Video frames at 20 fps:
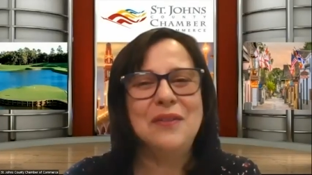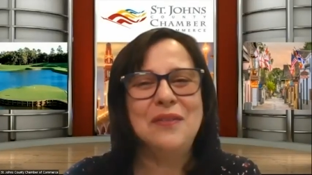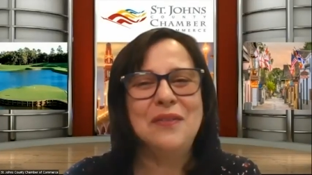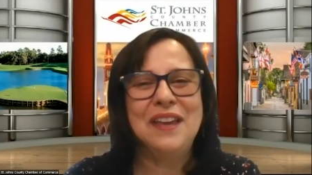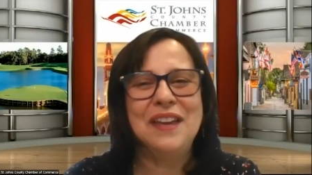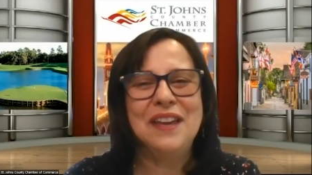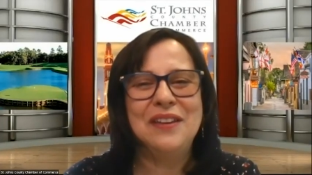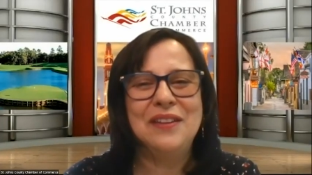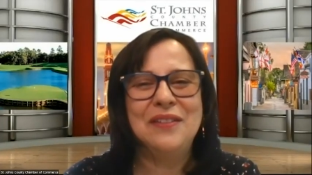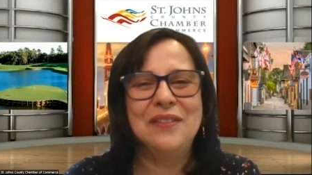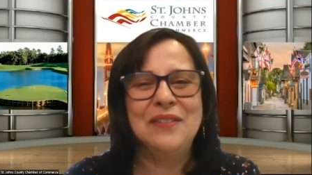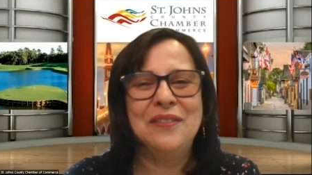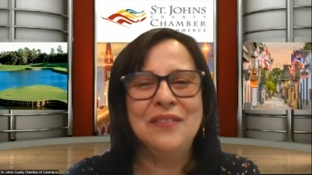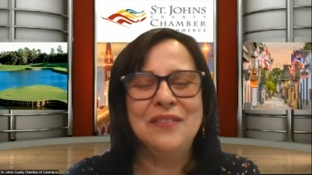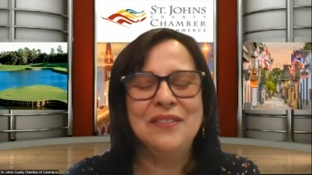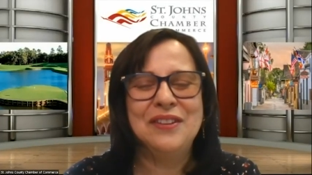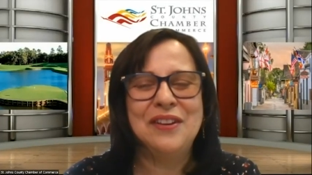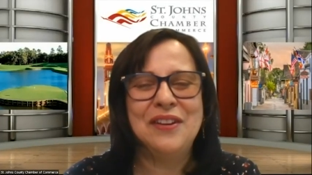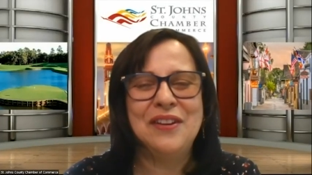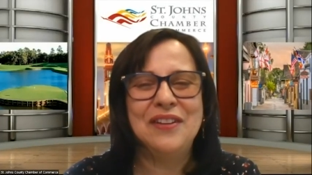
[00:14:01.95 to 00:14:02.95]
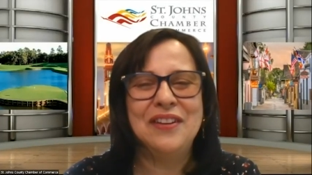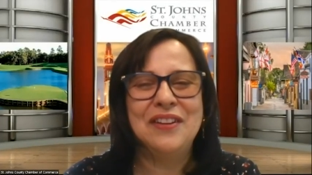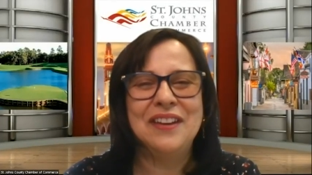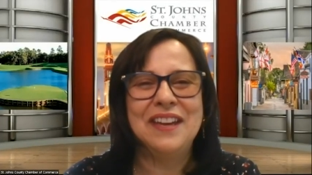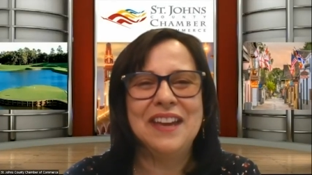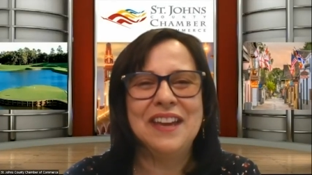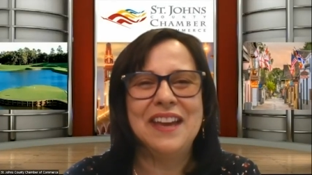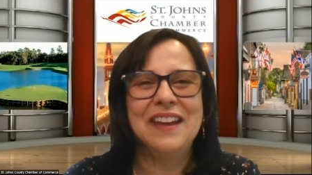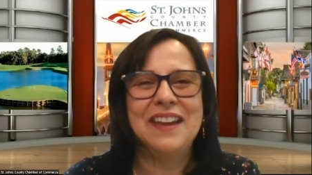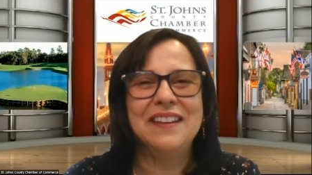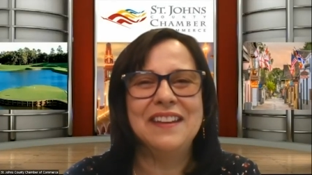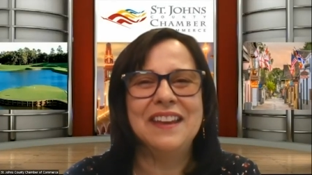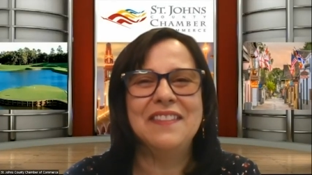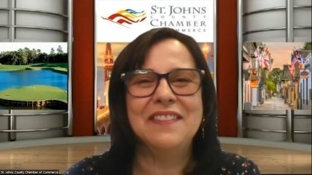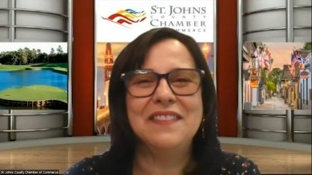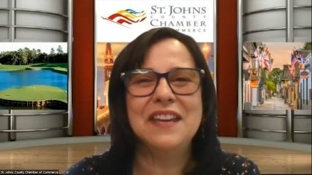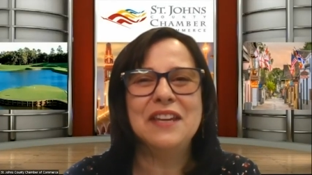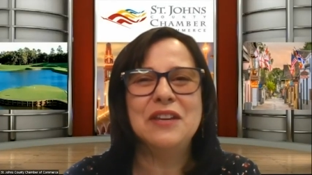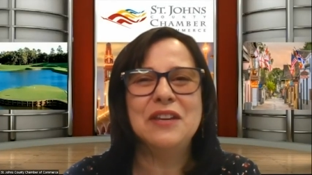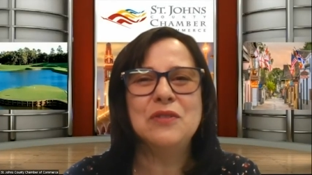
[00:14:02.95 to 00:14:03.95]
Thank you, Doug, again. And
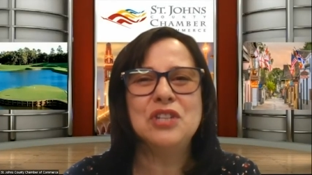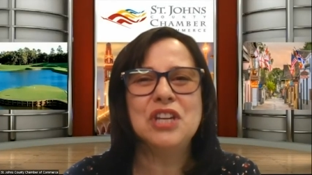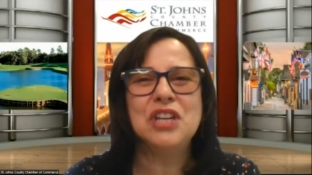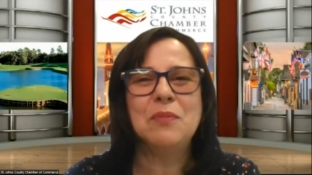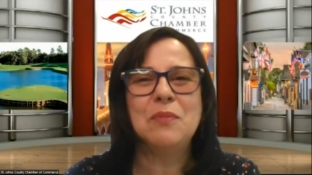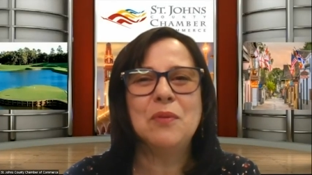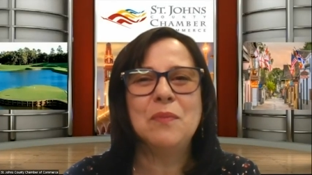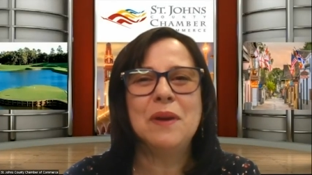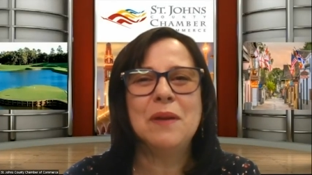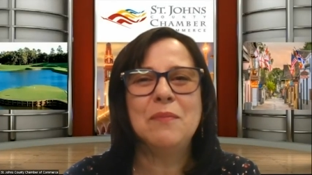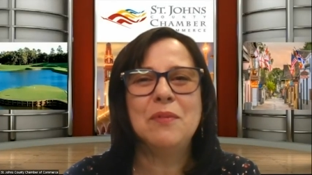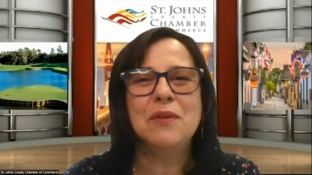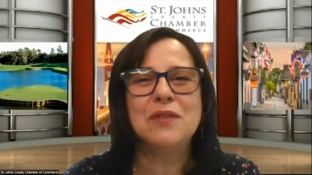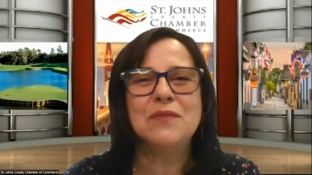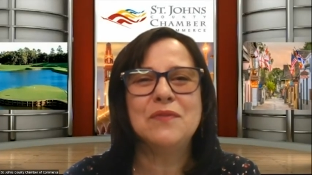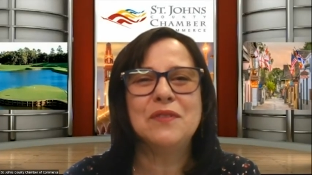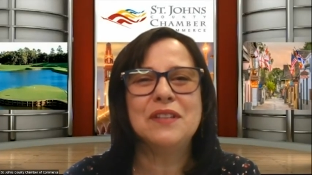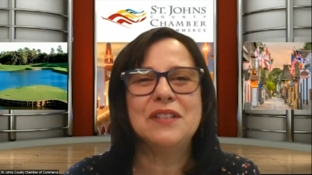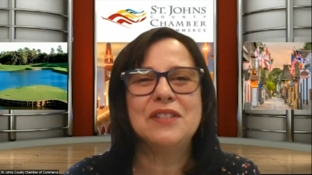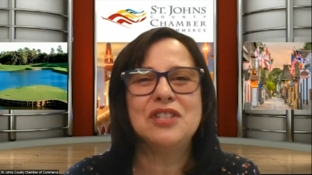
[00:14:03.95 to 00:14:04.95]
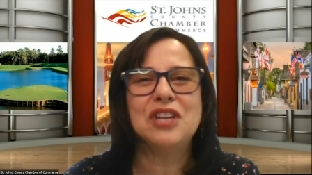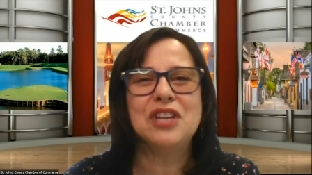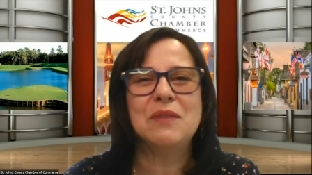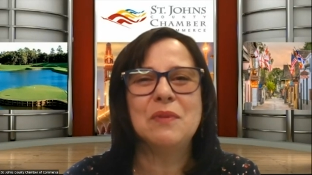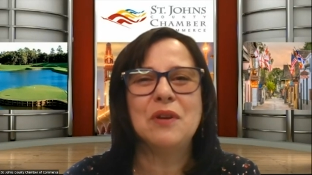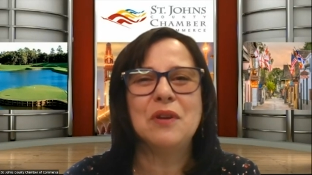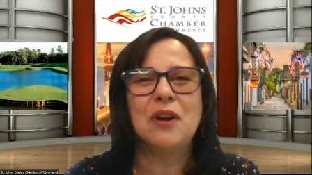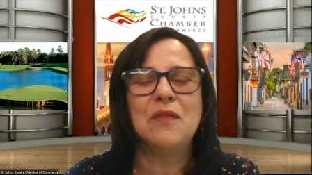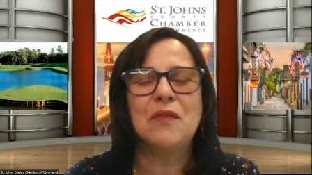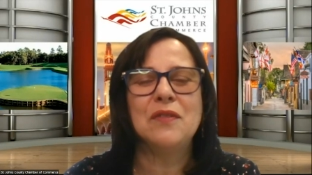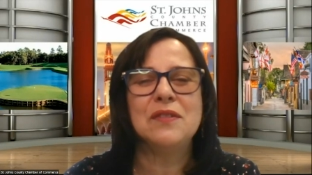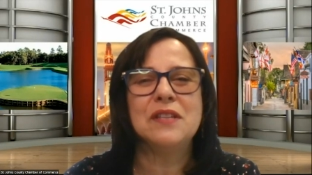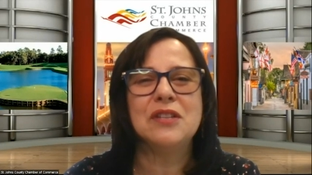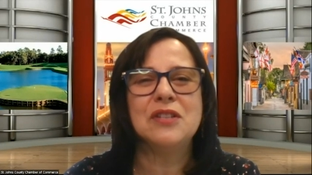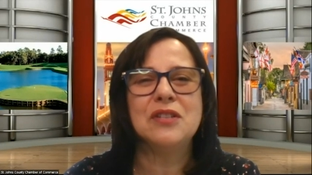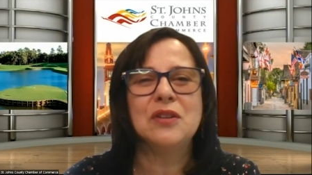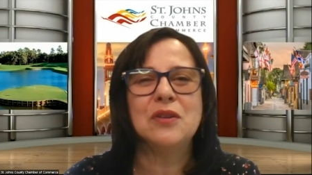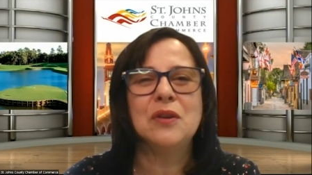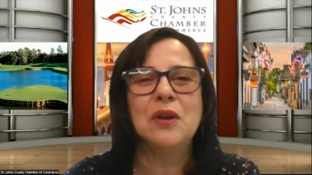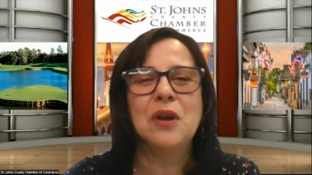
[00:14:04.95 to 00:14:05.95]
thank you, chamber members, for this chamber
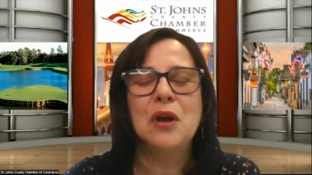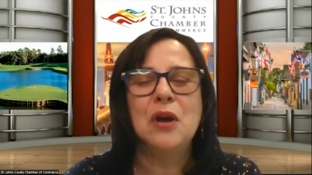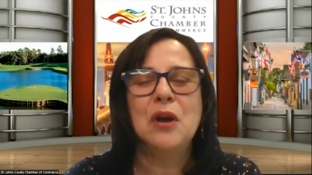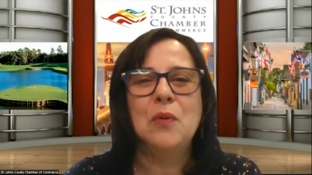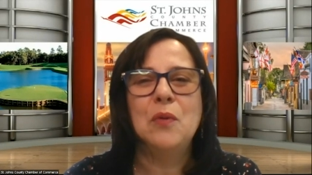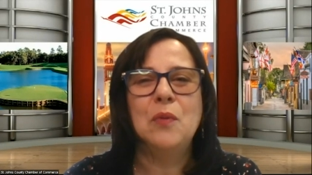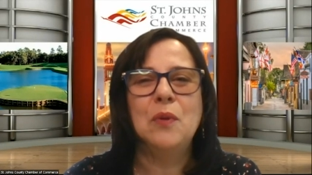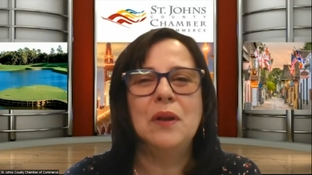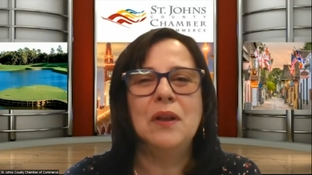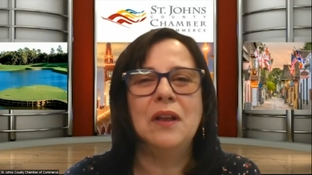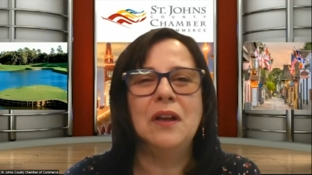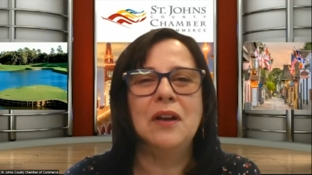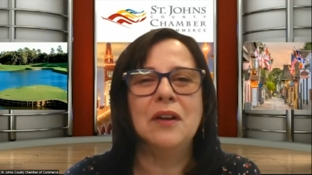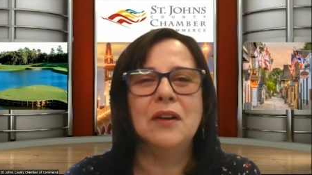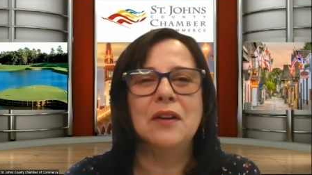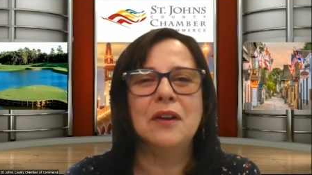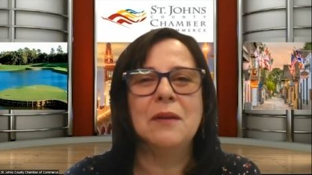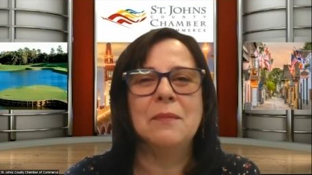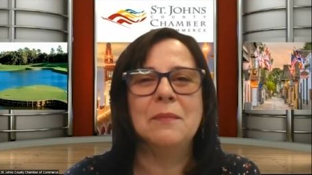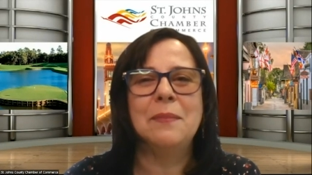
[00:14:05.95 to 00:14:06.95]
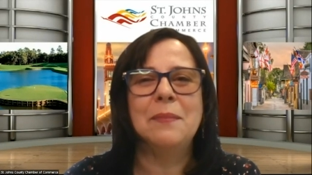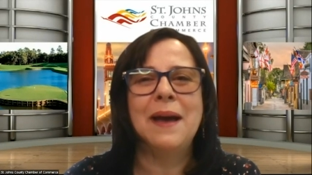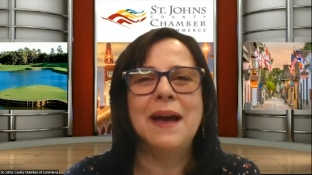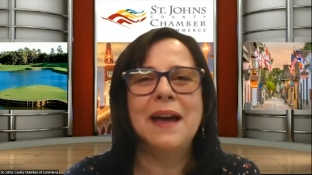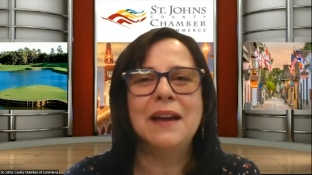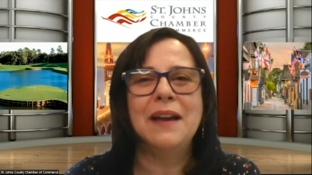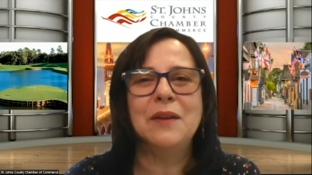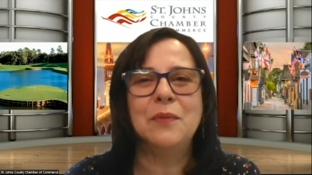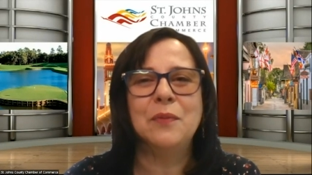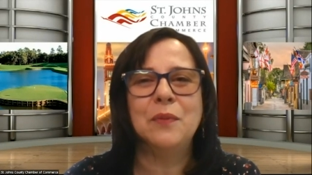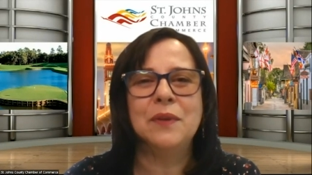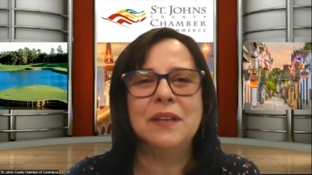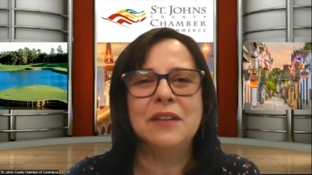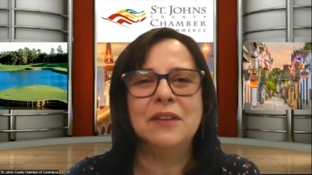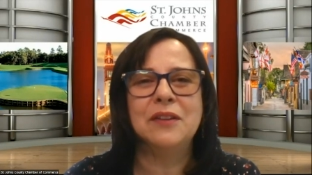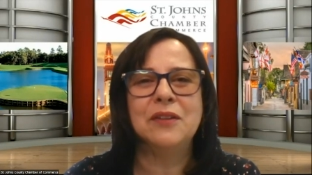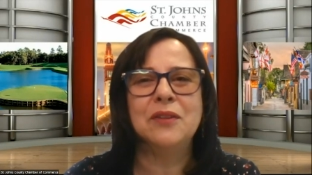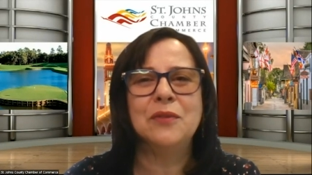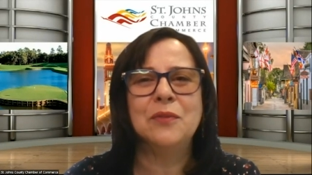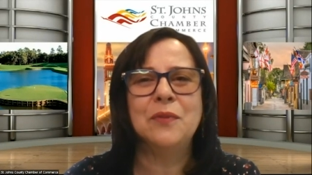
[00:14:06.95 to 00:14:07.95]
conversation. Well, I'll uh, come back with
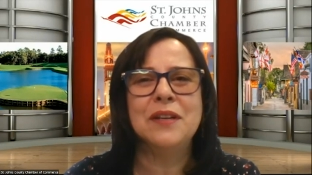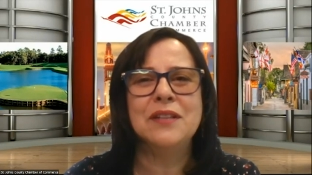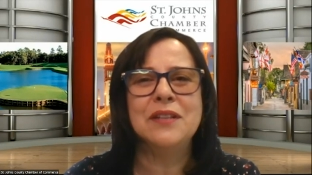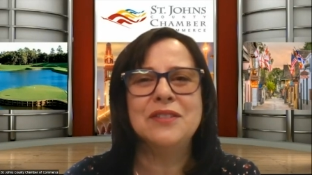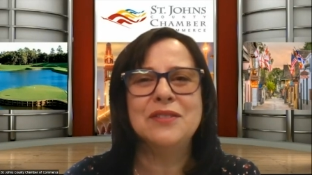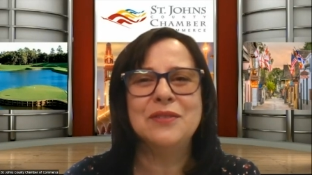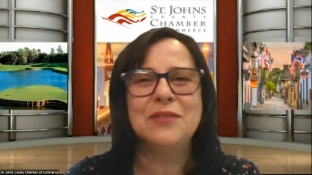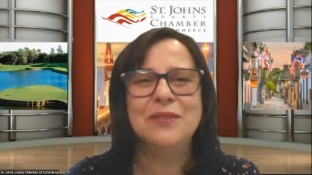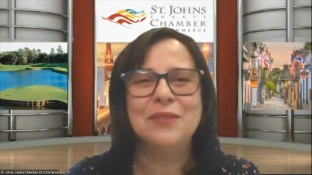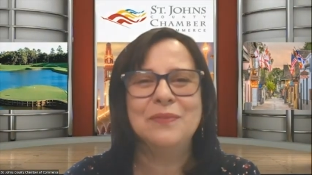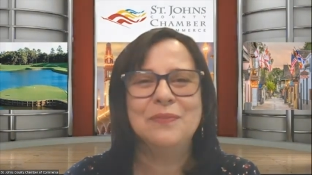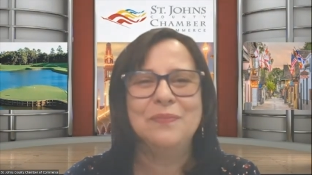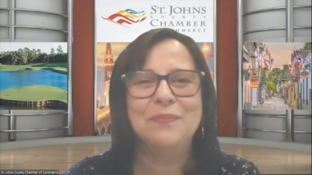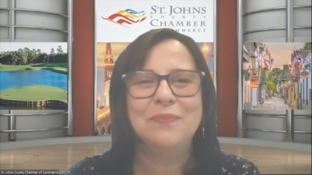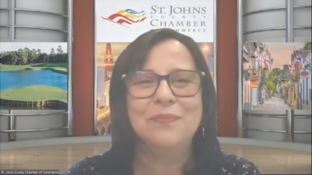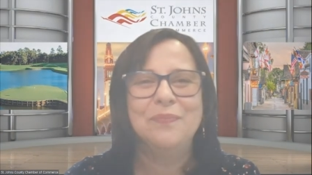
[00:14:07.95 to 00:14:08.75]
another one soon.